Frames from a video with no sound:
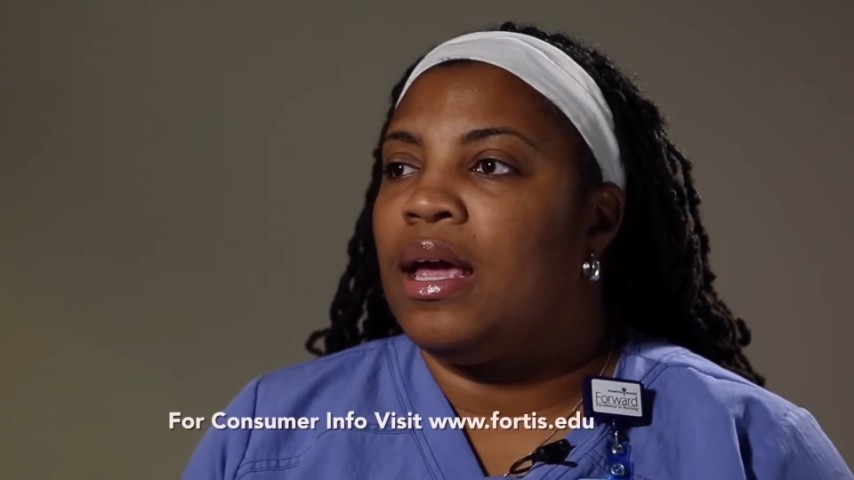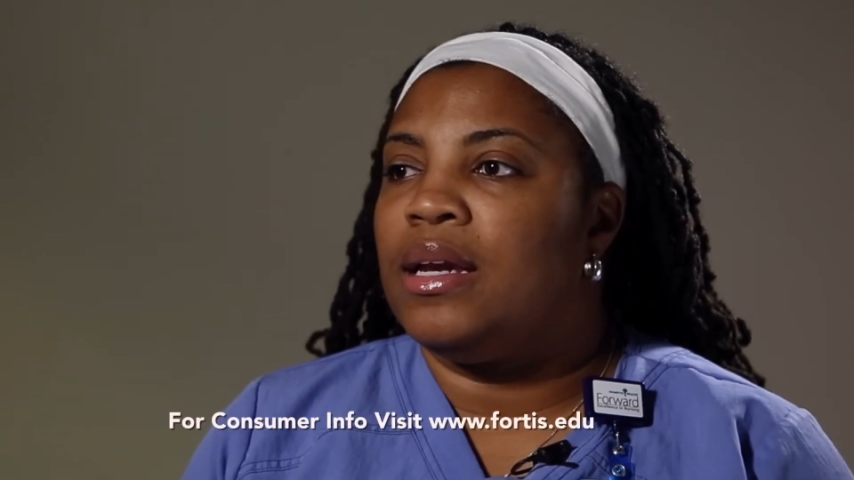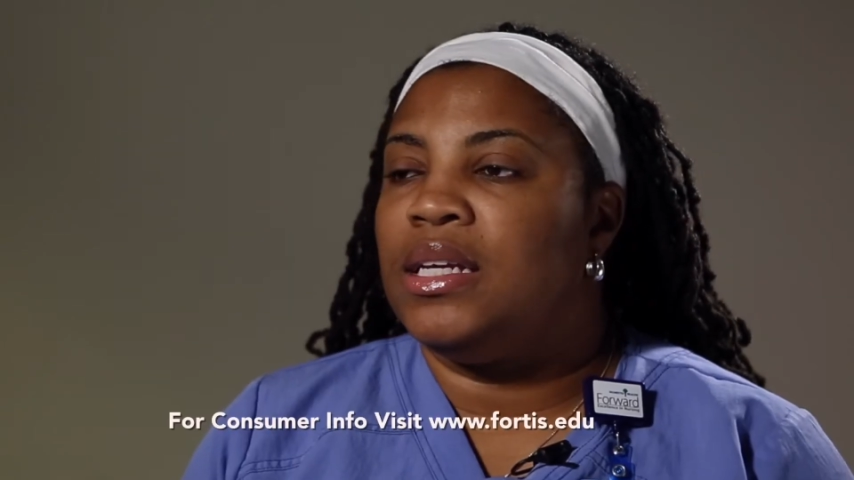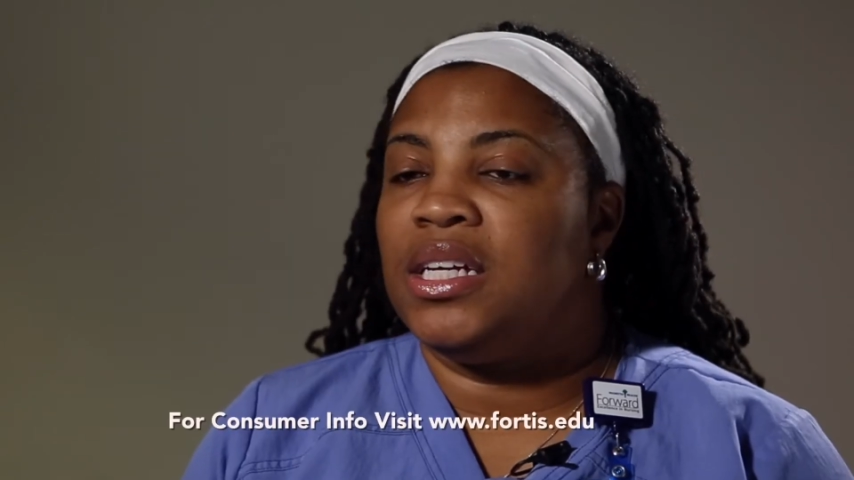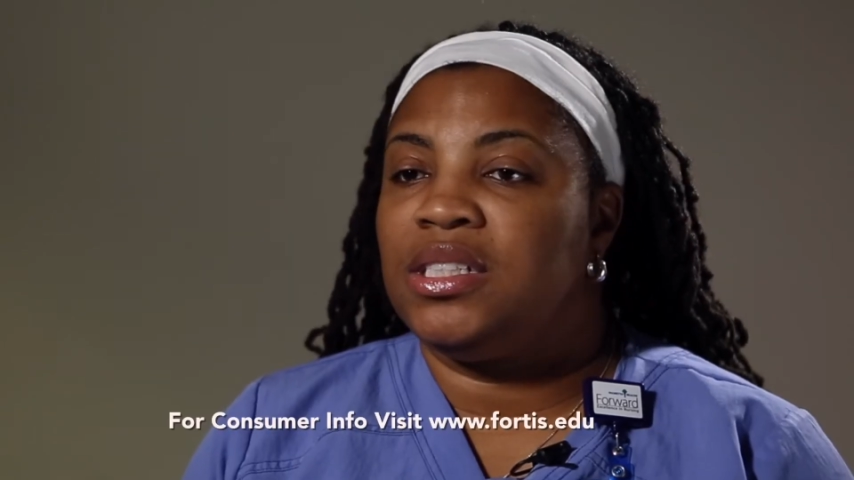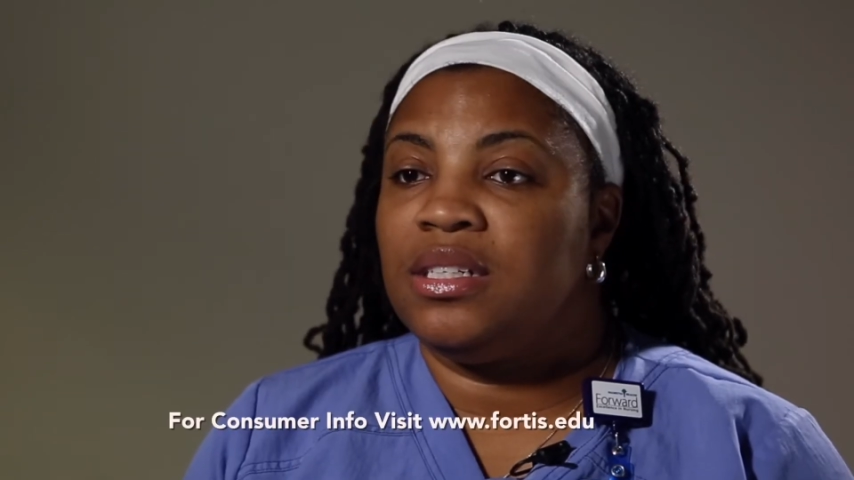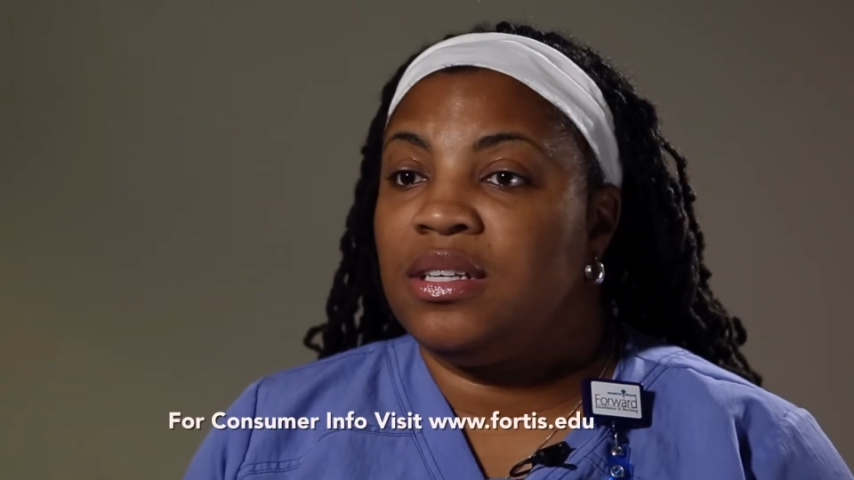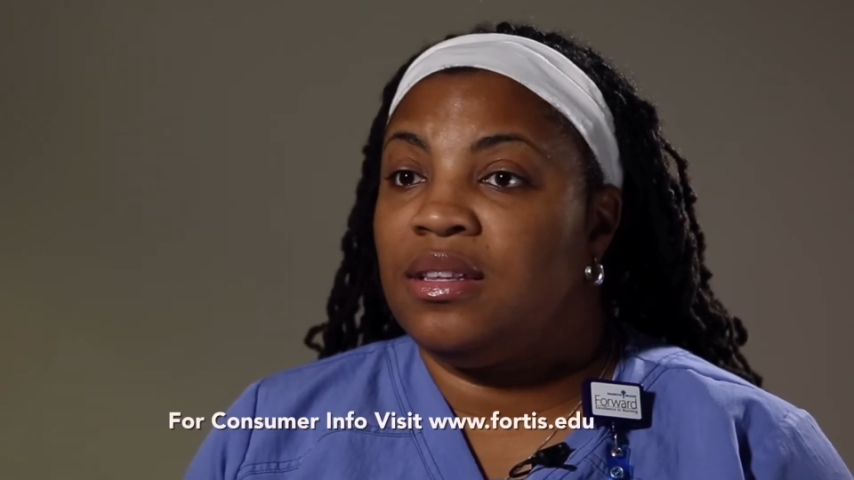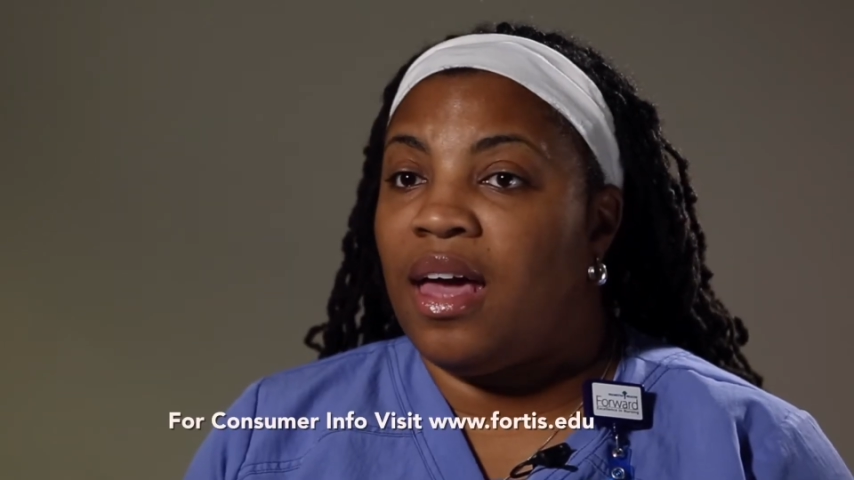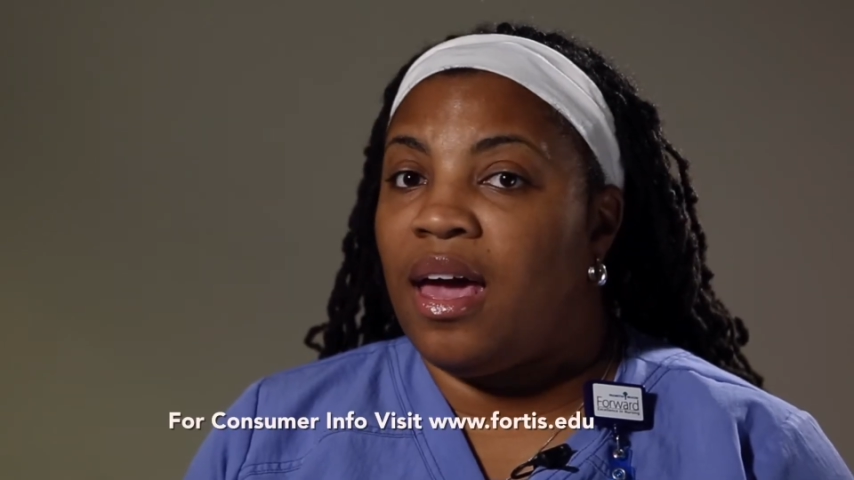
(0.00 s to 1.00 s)
In addition
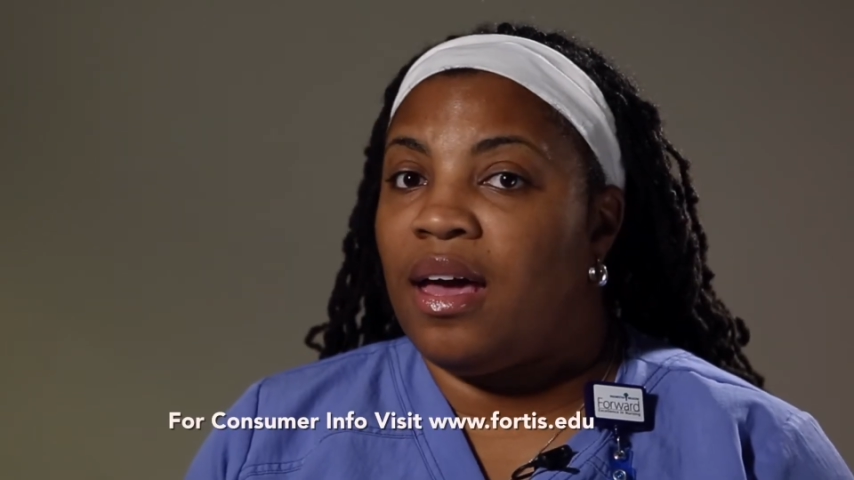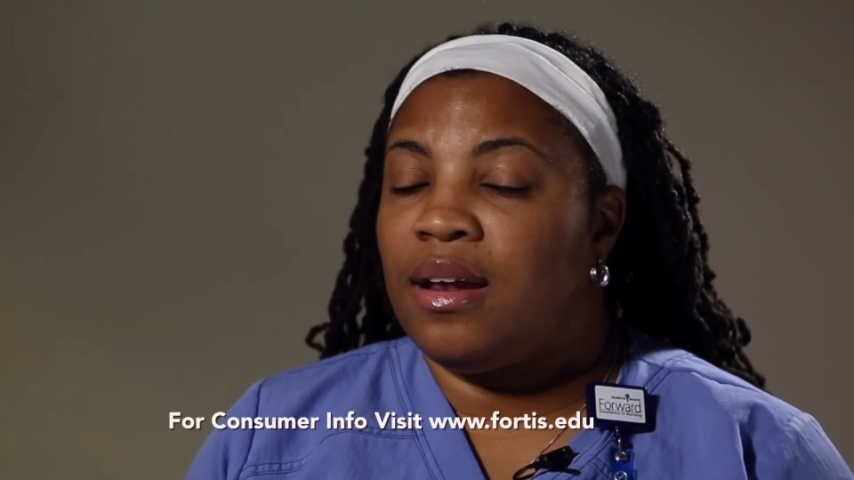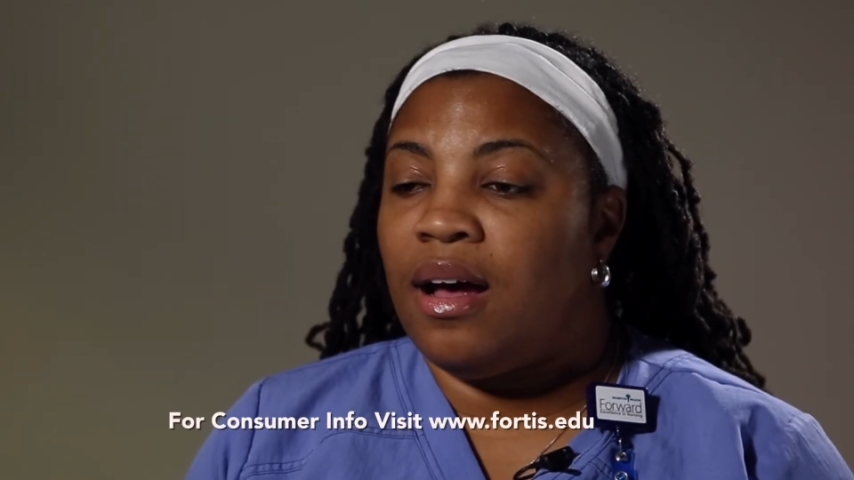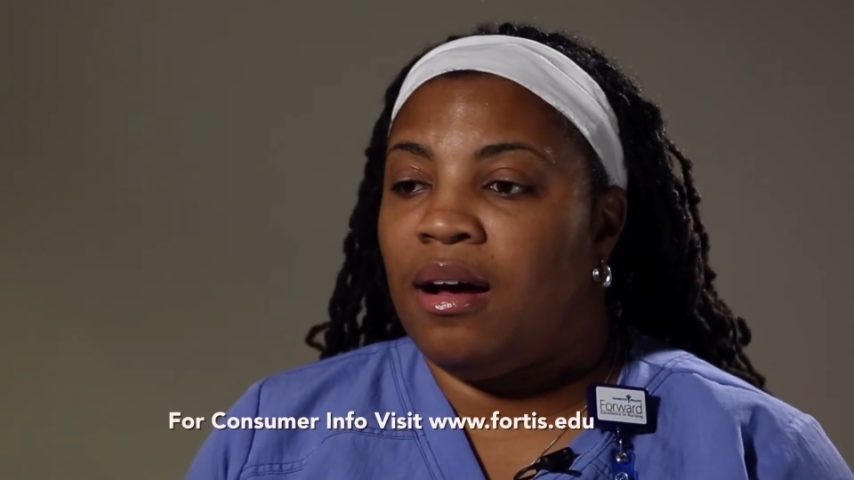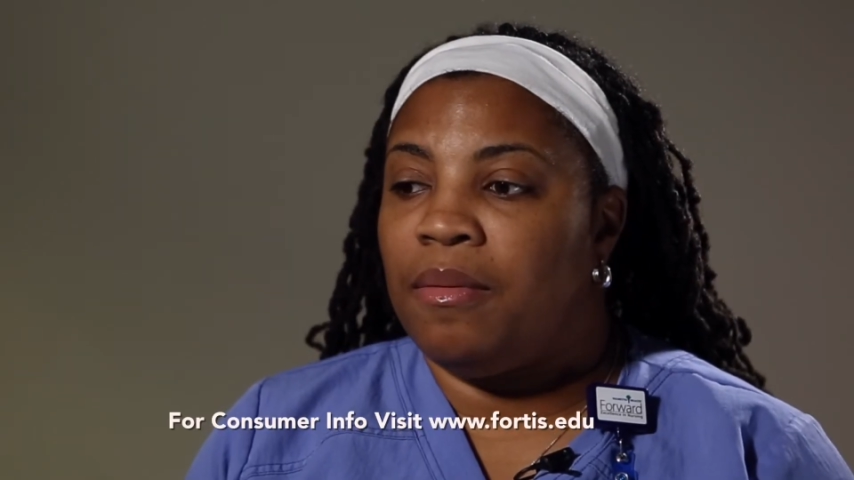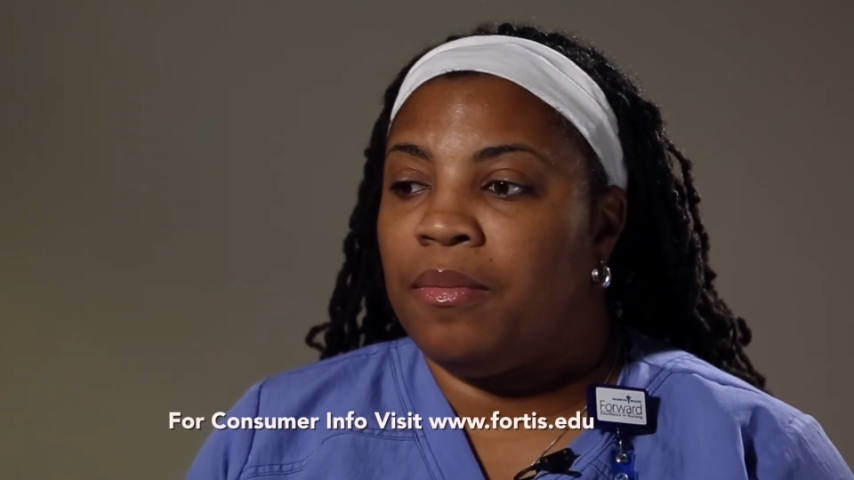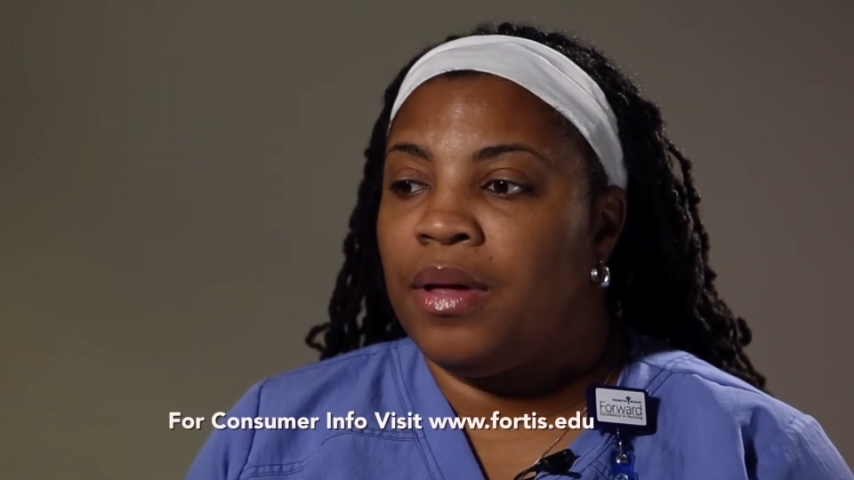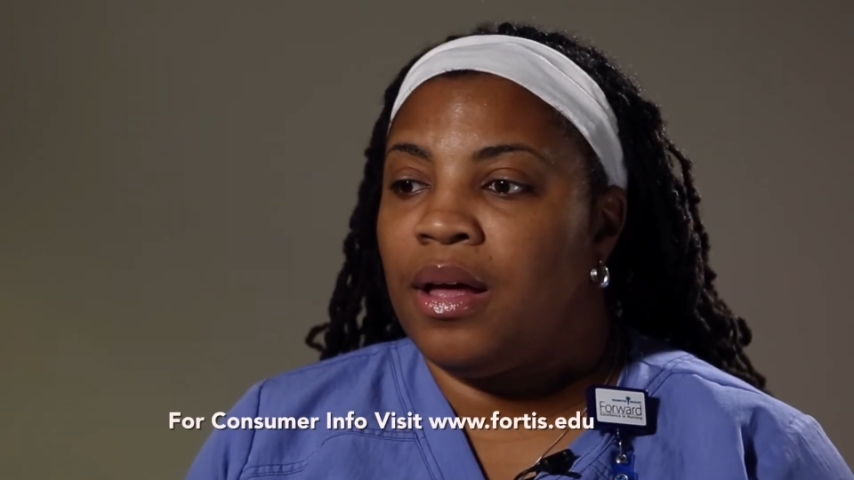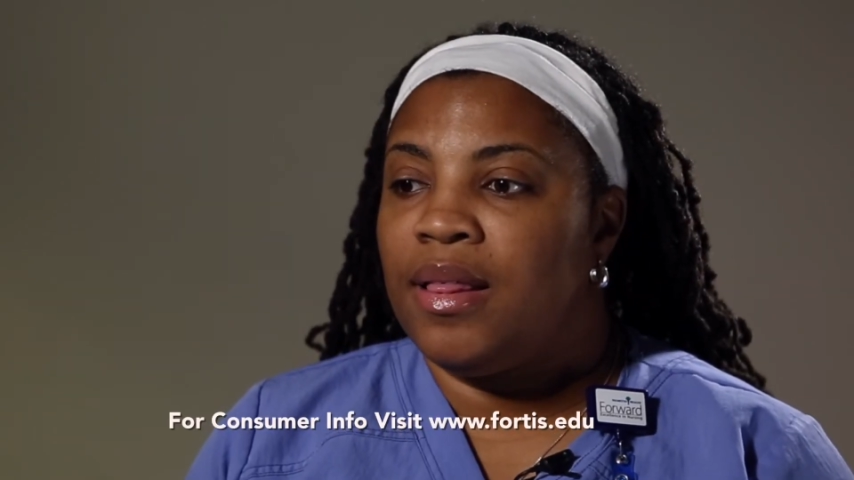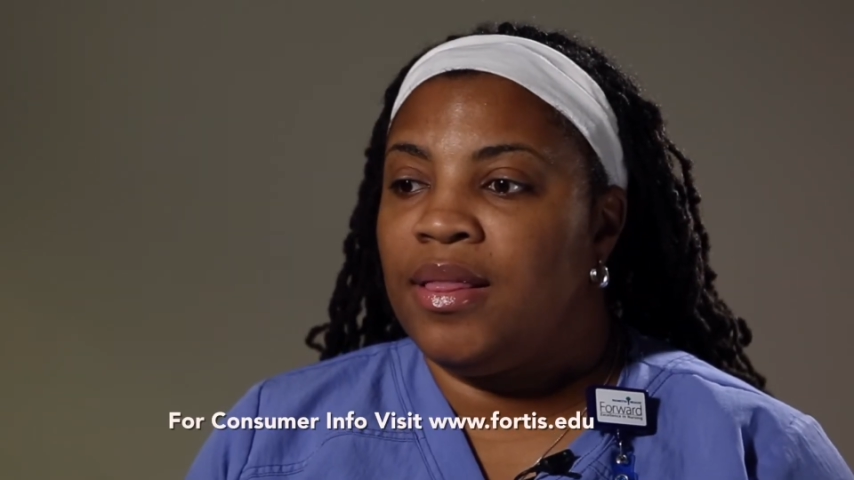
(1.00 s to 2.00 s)
to that, um,